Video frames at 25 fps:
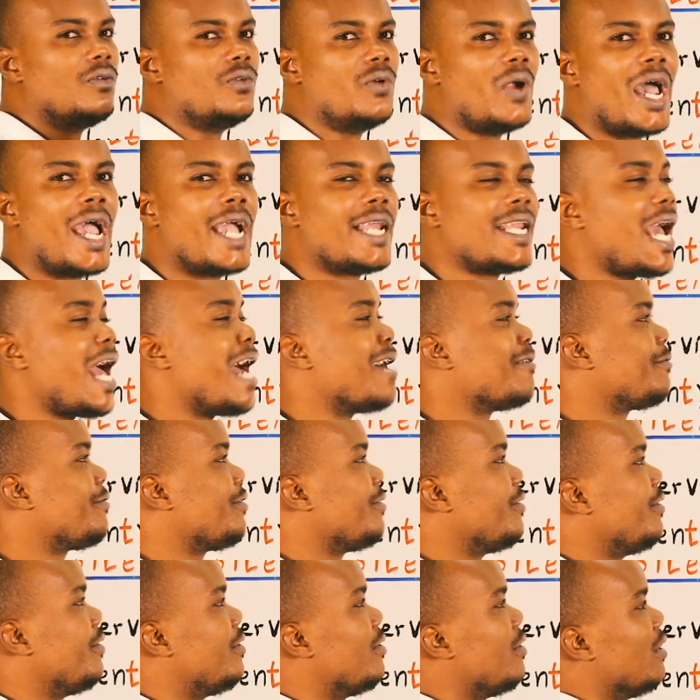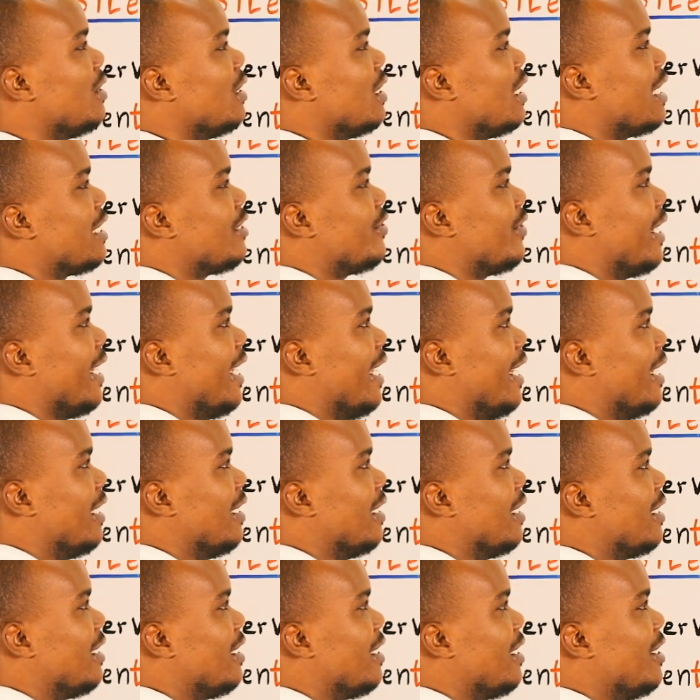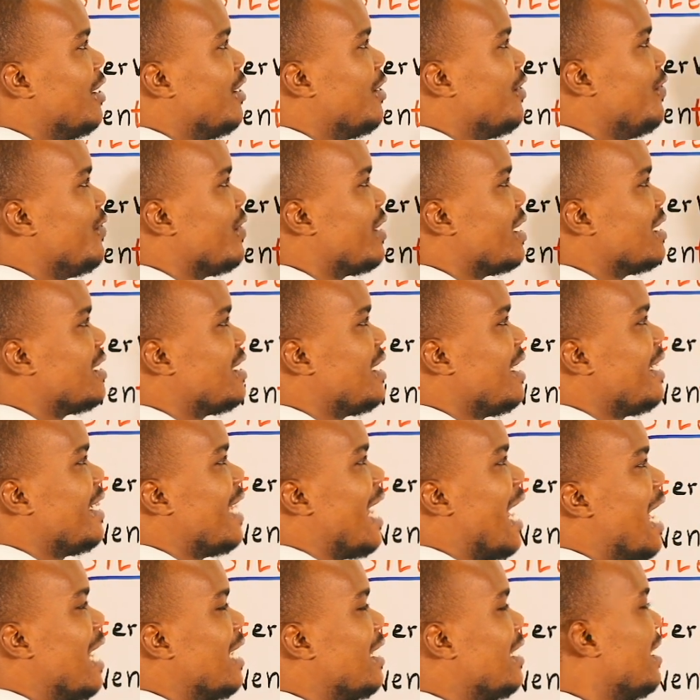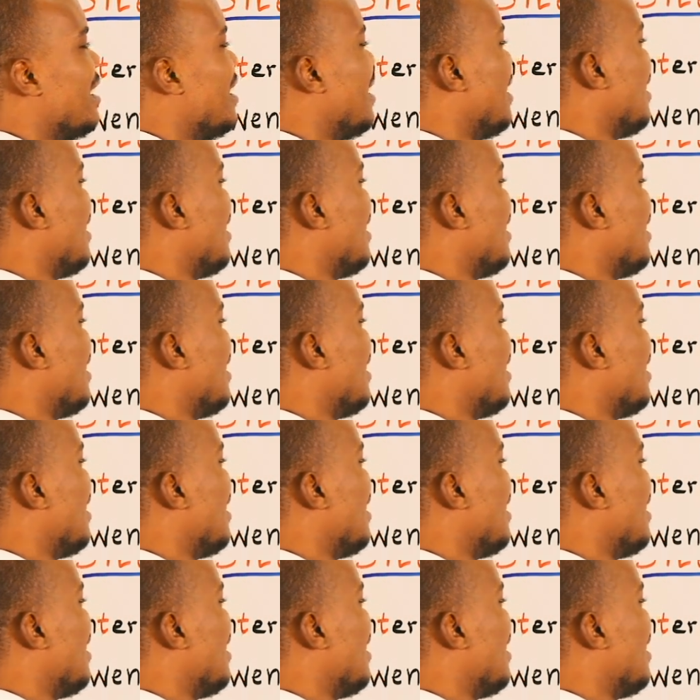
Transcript: right after letter N. You can see that.